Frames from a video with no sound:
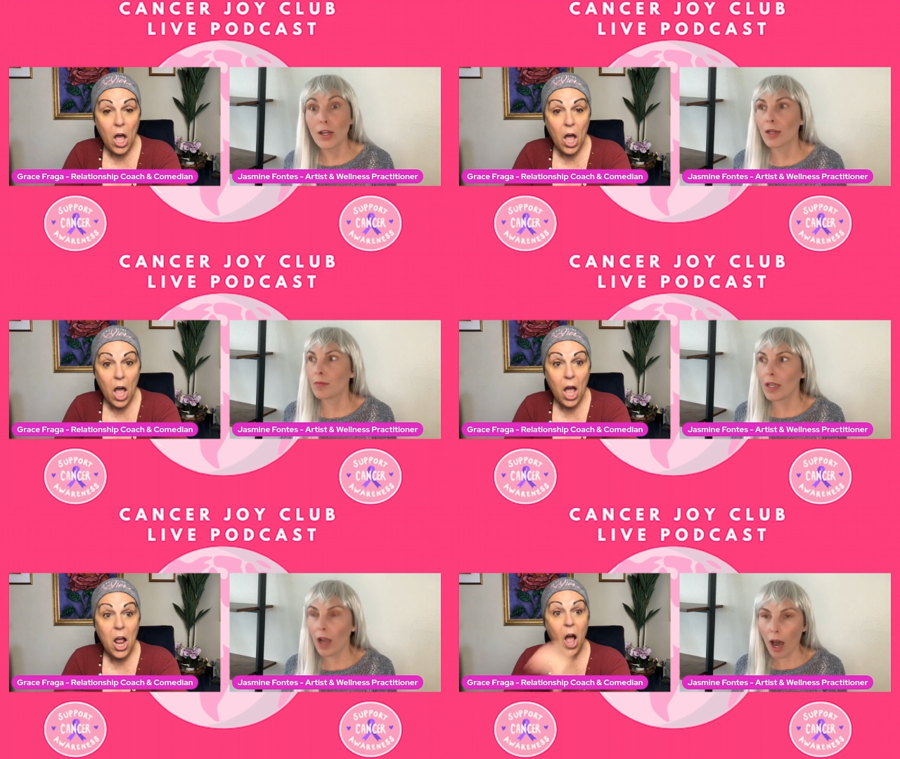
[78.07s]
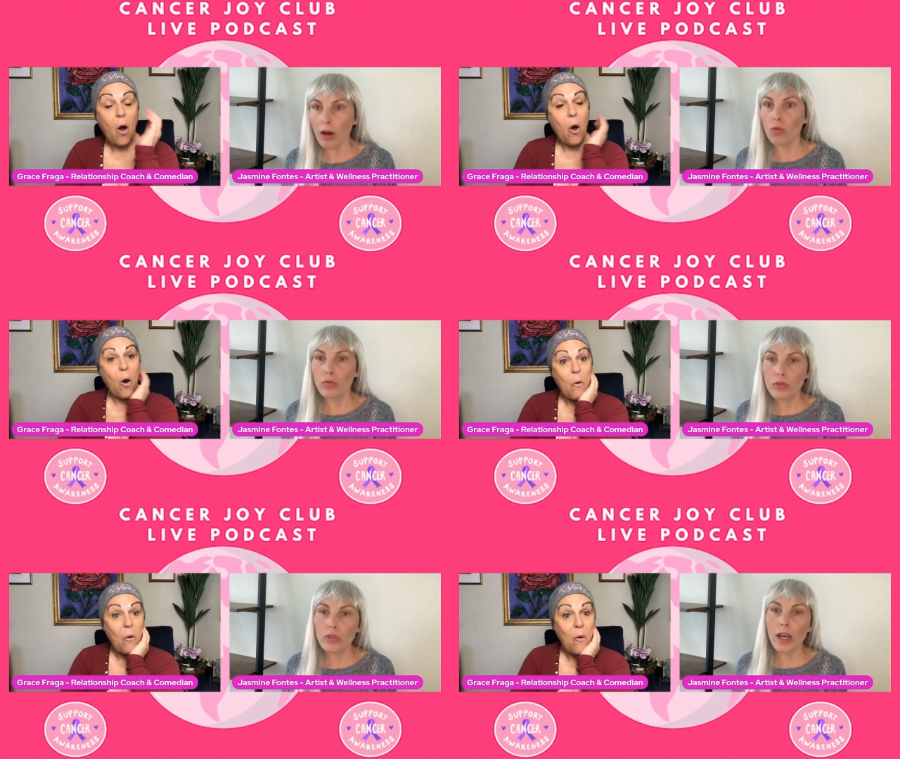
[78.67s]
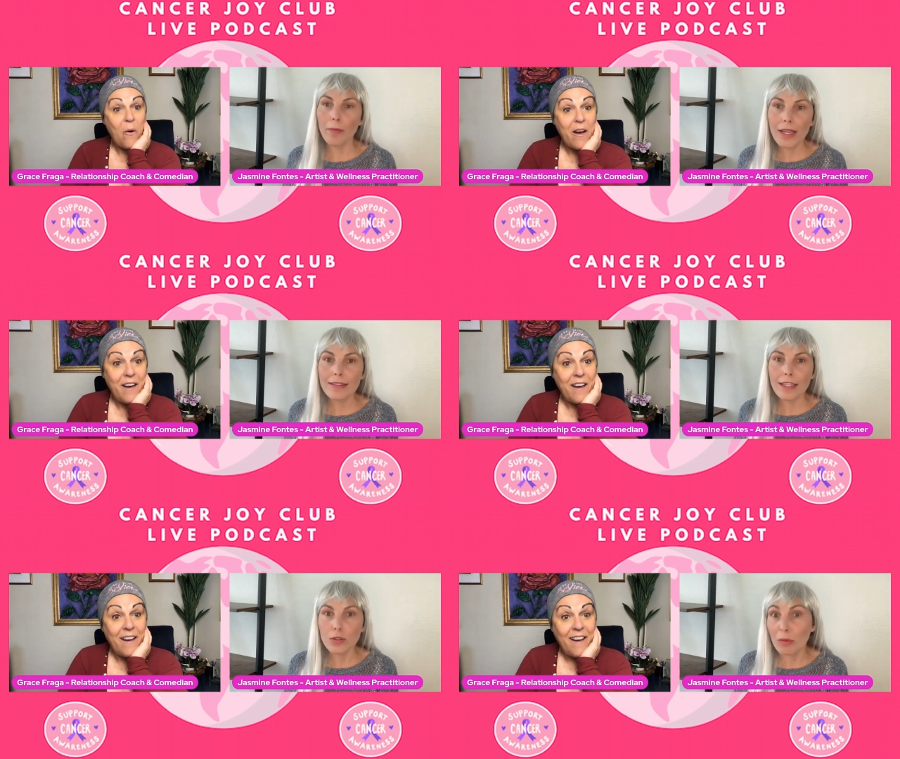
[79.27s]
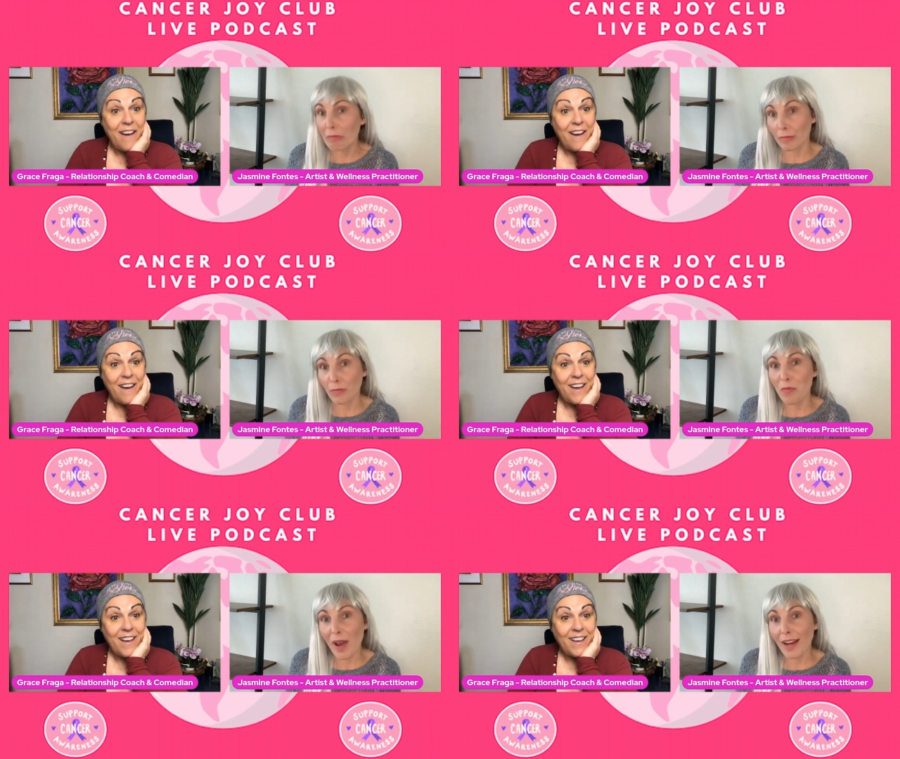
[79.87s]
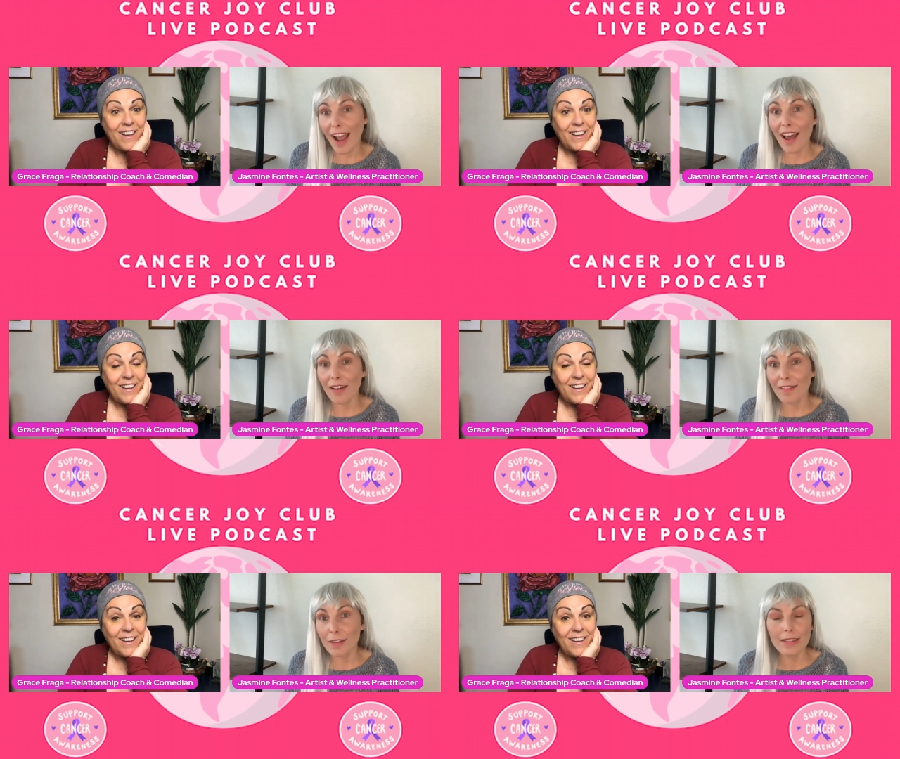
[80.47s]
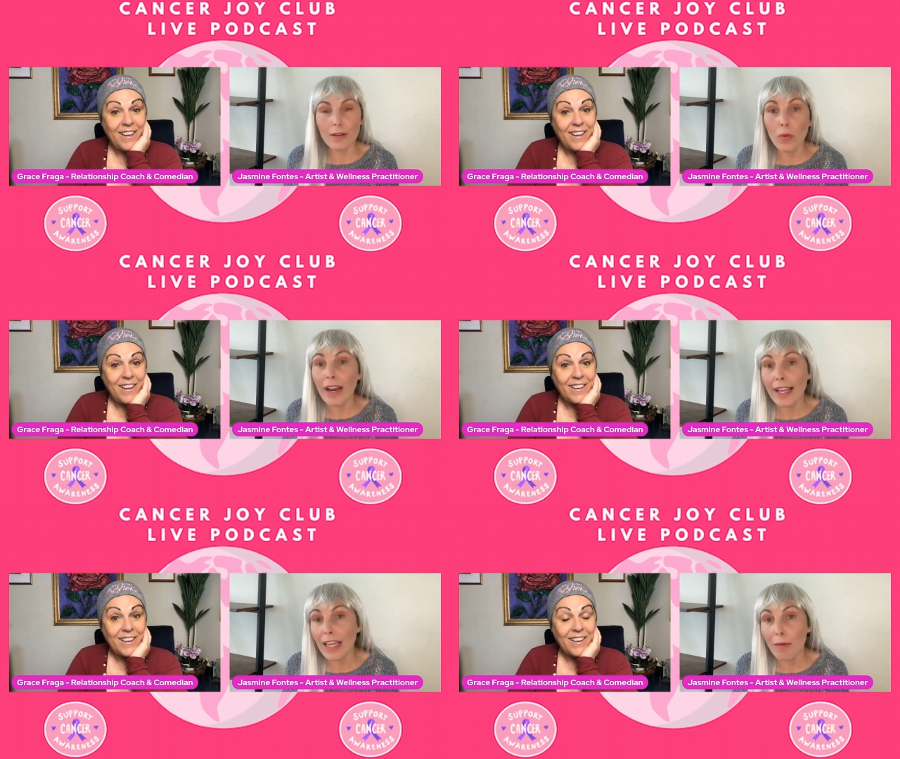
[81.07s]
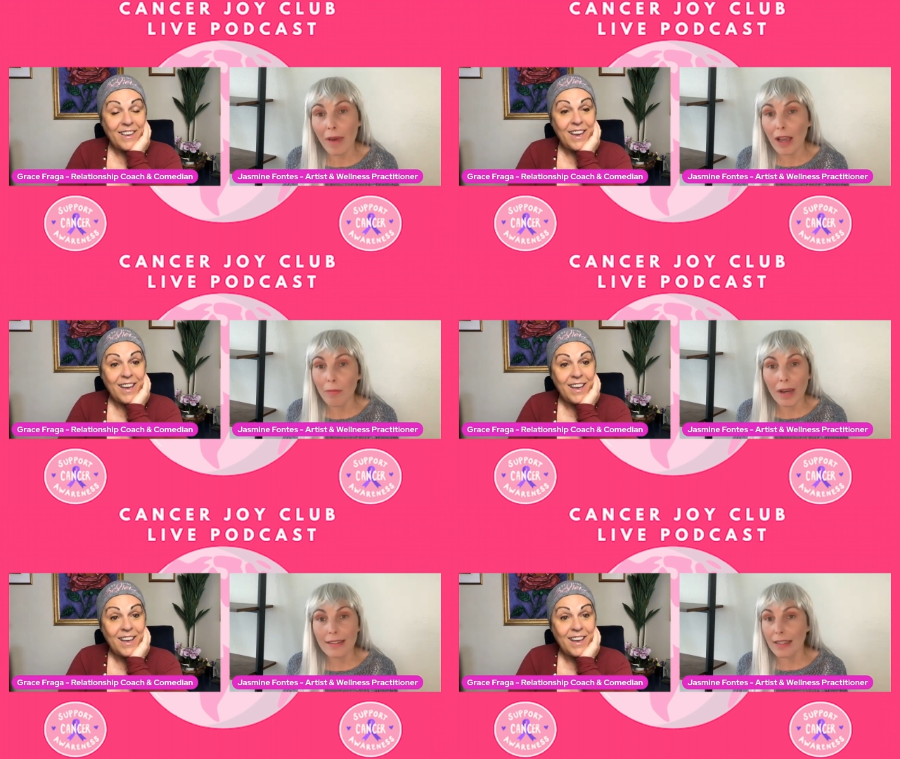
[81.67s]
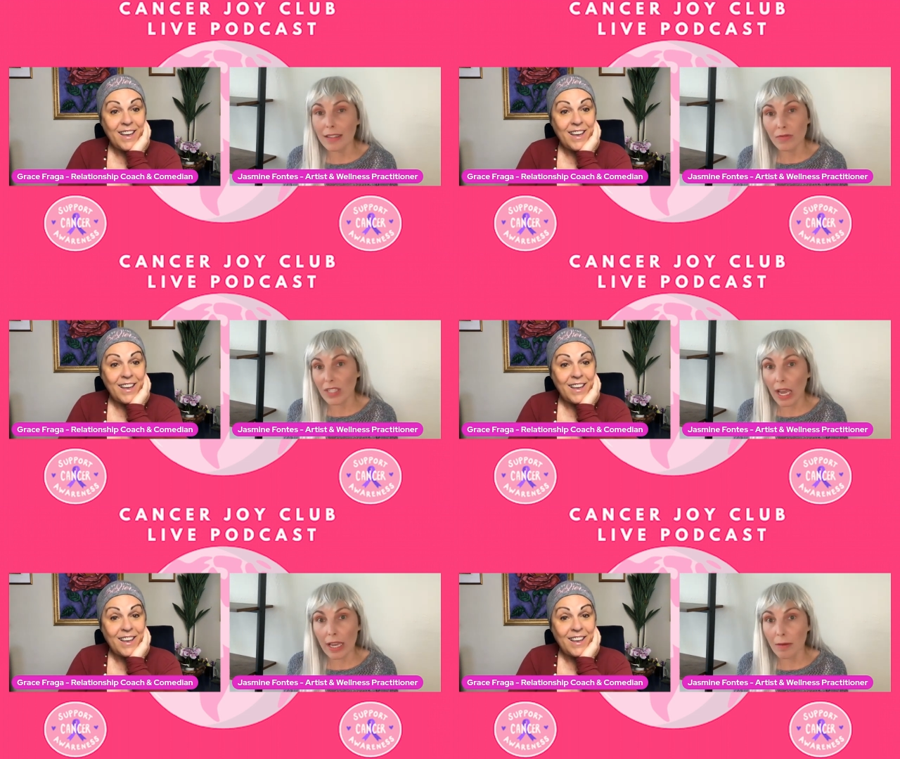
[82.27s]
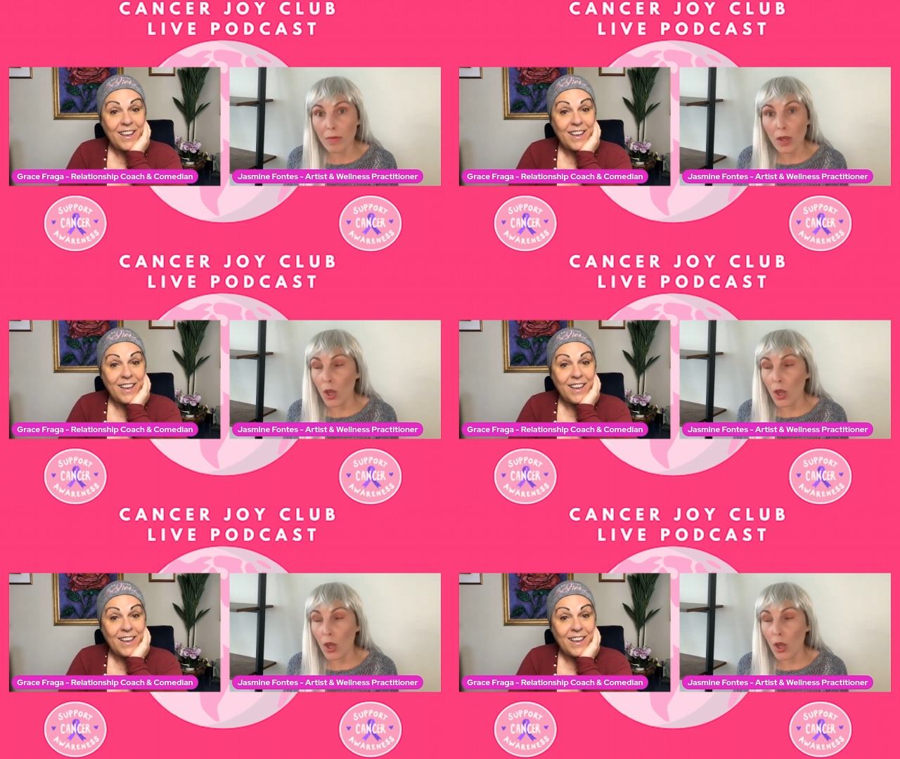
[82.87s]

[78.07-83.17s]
Speaker 1: I'm like, oh, so that makes sense. We we might have because when I came back, my sense of time,